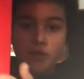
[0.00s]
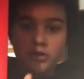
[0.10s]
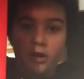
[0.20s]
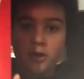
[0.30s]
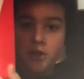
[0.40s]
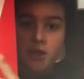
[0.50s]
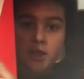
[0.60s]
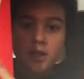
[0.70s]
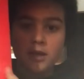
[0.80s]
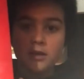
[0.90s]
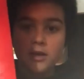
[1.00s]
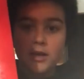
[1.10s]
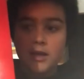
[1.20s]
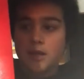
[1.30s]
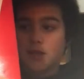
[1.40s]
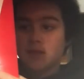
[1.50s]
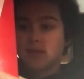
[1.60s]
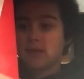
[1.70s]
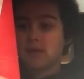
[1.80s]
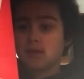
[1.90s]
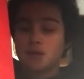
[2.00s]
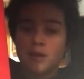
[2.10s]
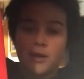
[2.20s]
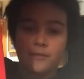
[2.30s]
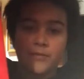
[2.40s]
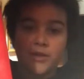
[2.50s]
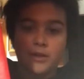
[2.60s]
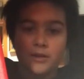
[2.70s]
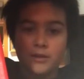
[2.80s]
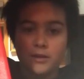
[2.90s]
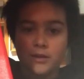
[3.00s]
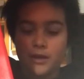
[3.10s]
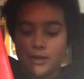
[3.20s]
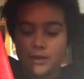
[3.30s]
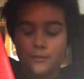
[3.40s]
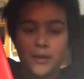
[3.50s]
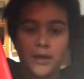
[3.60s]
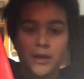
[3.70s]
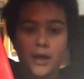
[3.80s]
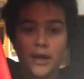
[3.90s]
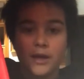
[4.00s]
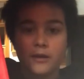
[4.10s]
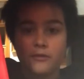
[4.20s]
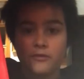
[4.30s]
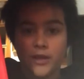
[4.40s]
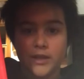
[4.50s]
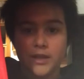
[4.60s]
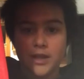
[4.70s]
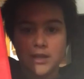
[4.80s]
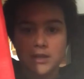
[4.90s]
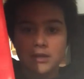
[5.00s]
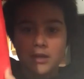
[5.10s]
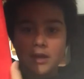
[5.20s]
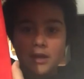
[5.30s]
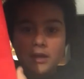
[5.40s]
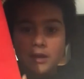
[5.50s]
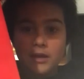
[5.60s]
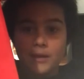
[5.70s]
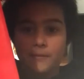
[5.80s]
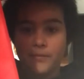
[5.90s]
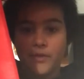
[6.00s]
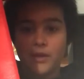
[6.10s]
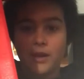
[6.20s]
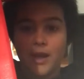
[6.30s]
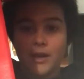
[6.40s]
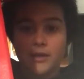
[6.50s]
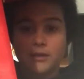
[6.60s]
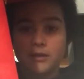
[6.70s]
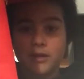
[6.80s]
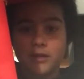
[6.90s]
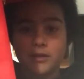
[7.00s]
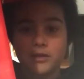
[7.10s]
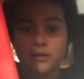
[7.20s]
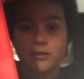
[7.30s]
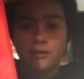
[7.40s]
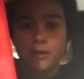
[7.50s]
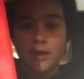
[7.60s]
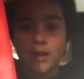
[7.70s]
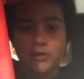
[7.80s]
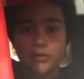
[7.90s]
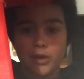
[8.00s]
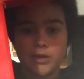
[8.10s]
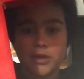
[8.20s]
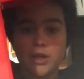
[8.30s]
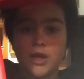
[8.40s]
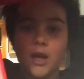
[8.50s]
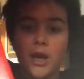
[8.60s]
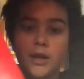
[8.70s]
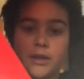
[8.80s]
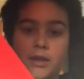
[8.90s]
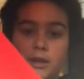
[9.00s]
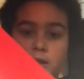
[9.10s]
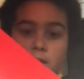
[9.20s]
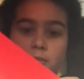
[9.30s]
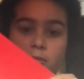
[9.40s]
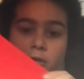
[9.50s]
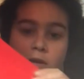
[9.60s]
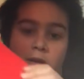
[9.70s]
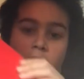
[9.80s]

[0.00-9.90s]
Josh did. He's the main guy of Flite Test. I didn't do the way that Josh did. I did it more